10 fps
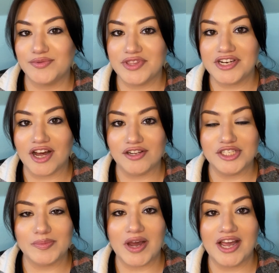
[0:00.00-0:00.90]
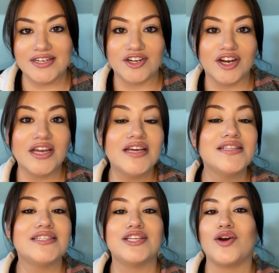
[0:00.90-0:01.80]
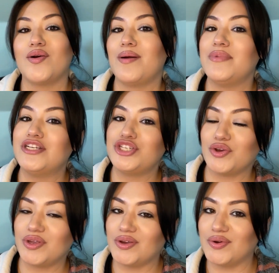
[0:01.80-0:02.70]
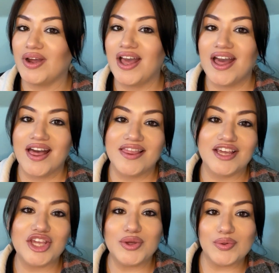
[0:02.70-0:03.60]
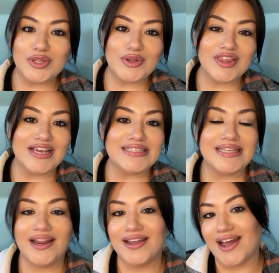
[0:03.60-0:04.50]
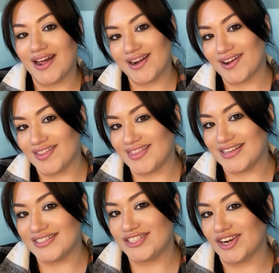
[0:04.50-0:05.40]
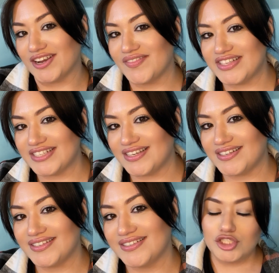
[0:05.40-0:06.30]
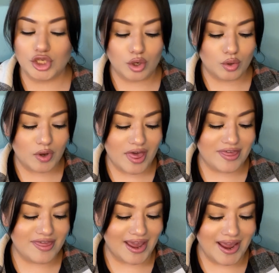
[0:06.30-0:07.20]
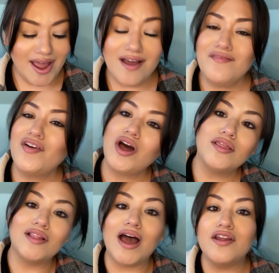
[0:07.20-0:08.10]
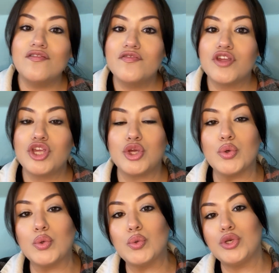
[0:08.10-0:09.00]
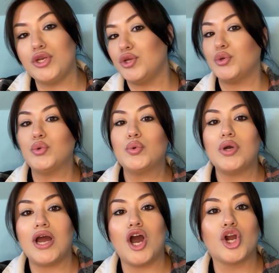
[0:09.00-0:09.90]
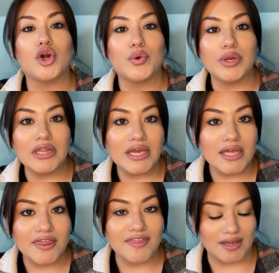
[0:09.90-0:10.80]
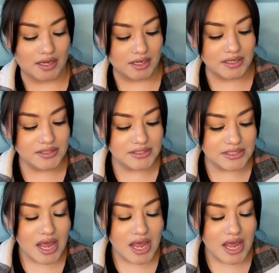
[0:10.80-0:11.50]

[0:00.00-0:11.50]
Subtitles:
with the dollar spot at Target, so I'm going to show you the cute little things that I got on this Target visit. So they have a lot of cute new acrylic things.